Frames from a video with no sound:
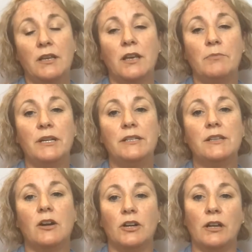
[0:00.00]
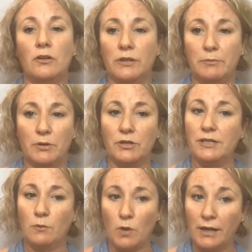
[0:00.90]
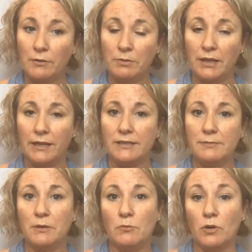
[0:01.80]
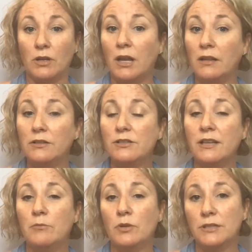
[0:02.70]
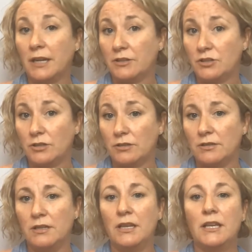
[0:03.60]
Companies are not only producing wider planks, but more colors and more textures.